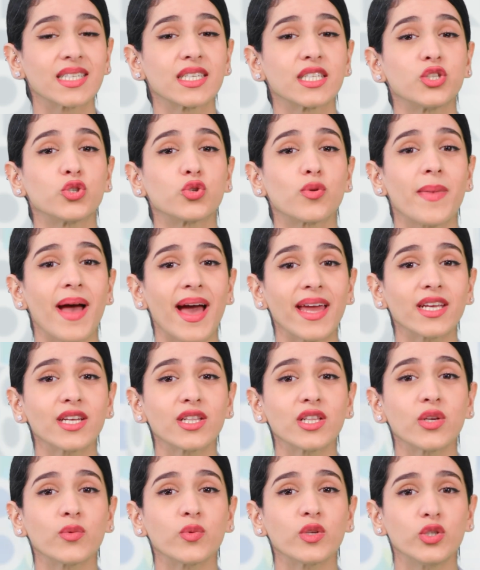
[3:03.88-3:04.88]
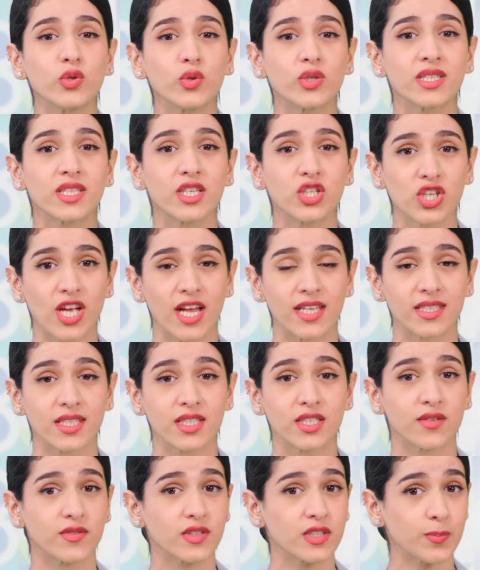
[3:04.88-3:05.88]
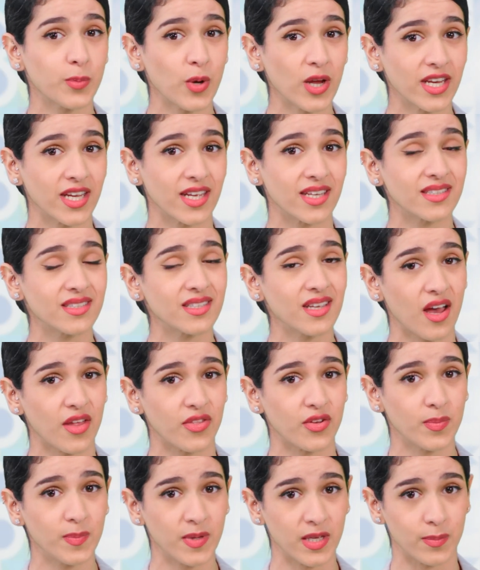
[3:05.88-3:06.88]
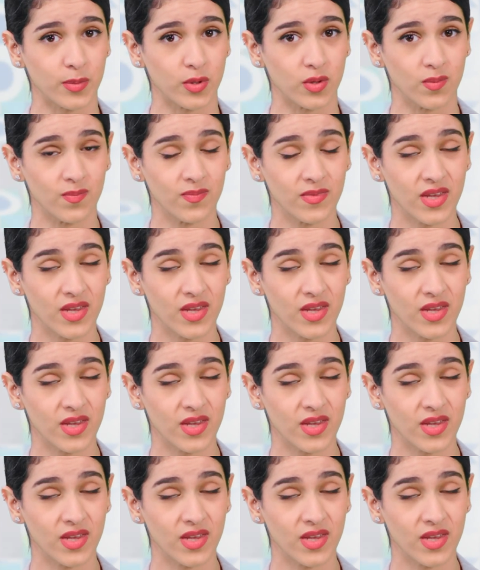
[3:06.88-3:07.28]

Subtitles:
can dramatically reduce the chances of spreading it to other people.